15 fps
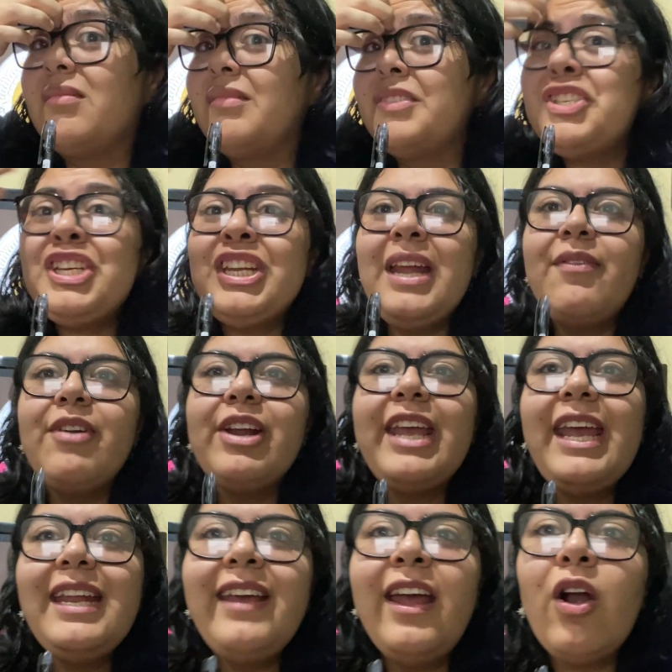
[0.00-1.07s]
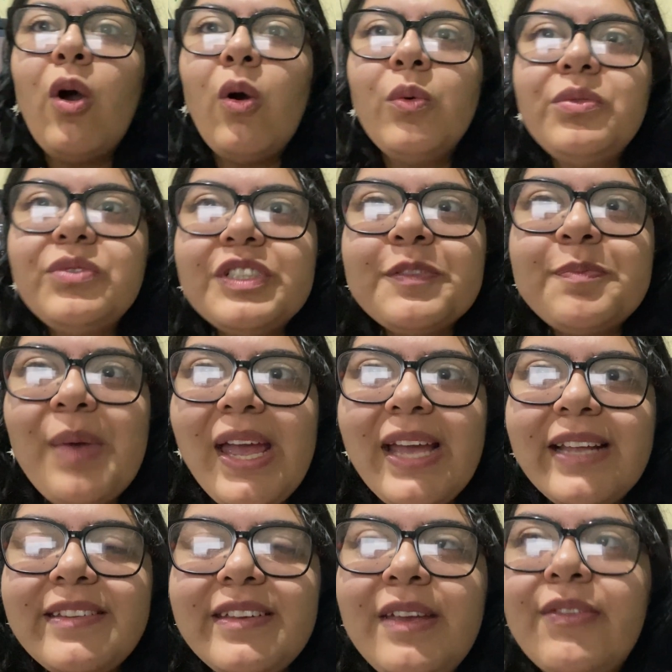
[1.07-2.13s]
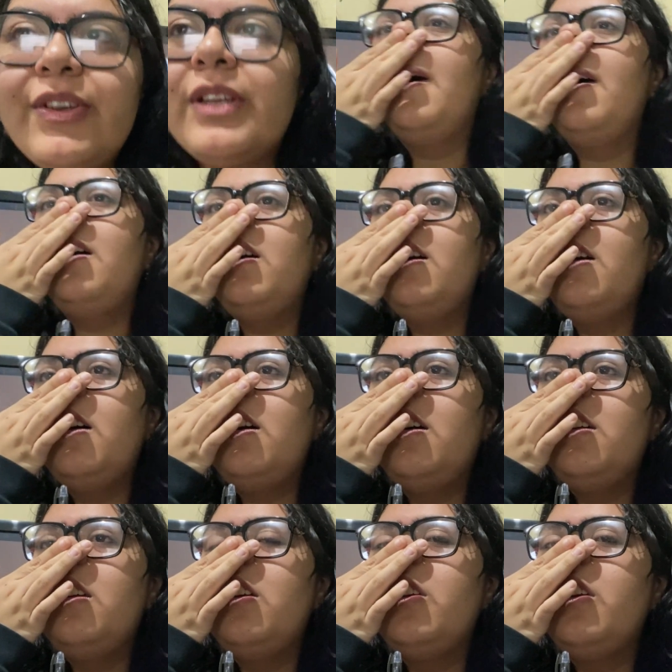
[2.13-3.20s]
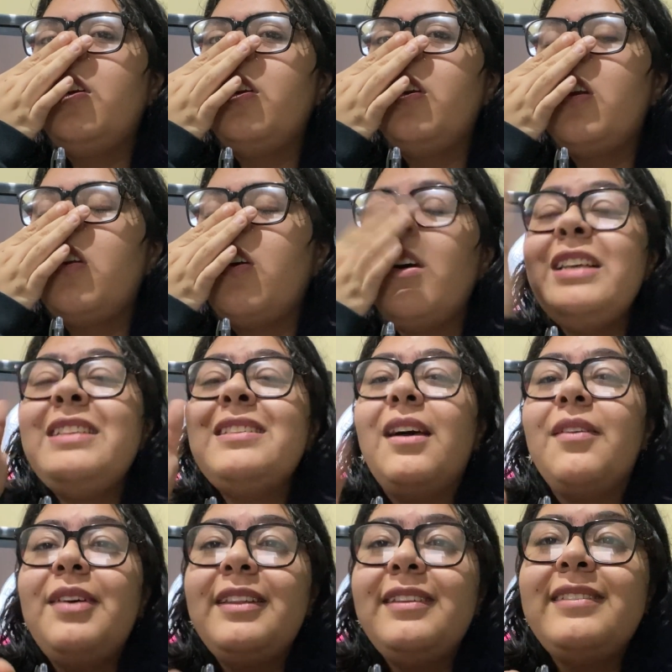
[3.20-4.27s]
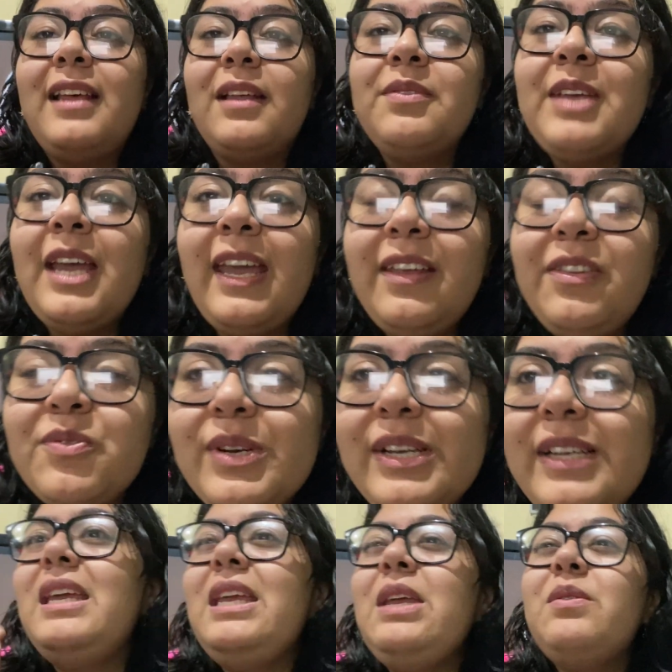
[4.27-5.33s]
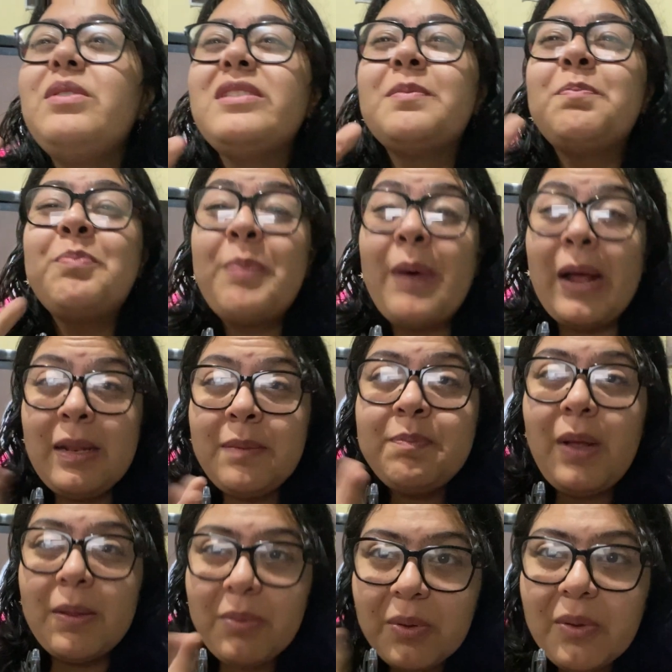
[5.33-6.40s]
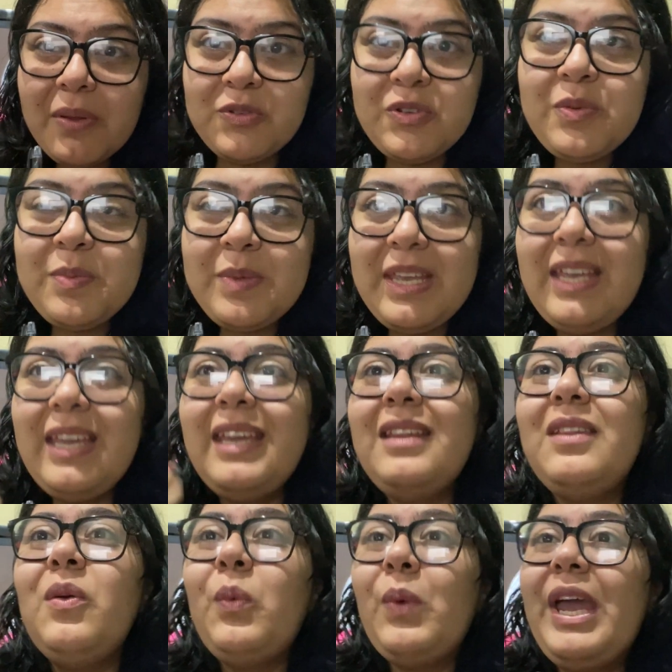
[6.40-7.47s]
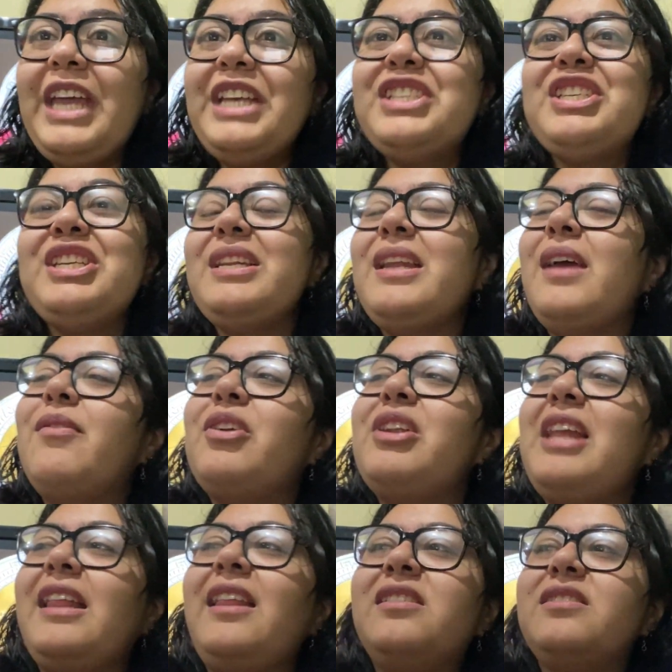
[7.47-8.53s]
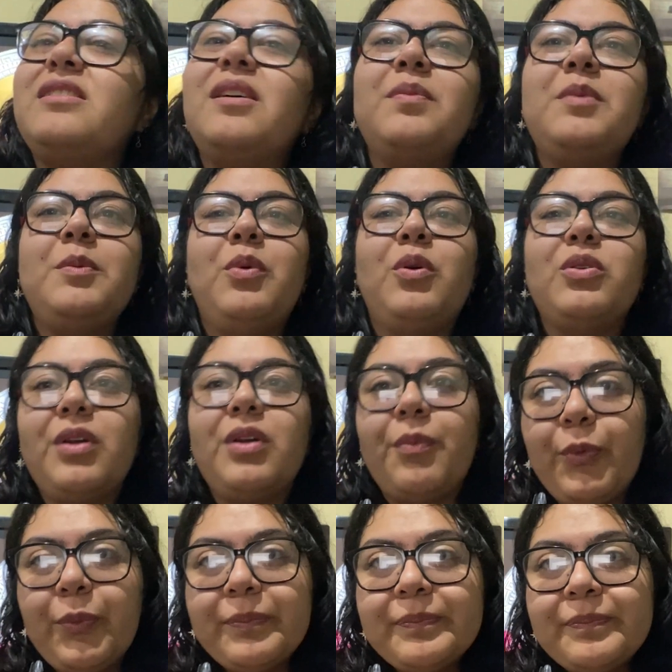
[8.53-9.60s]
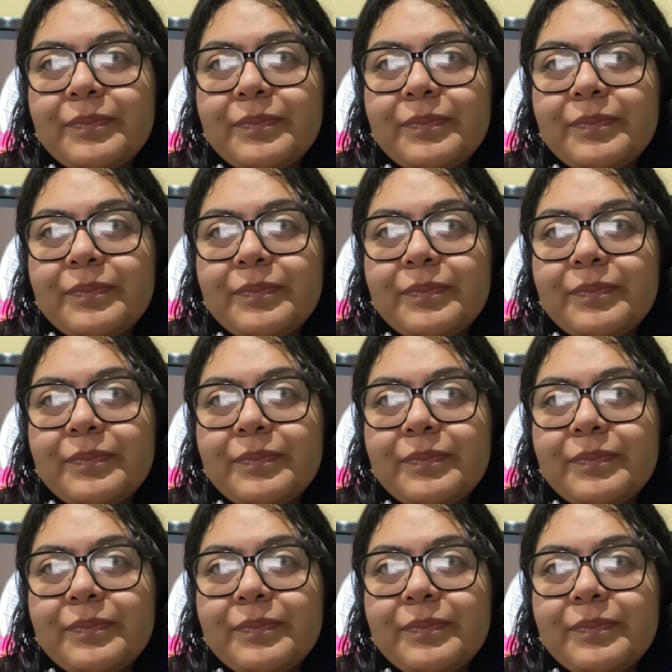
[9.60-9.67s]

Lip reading: She never gained her own respect even. Oh, no. Isabel's self-hatred, it was palpable to me in the way she never let herself be vulnerable.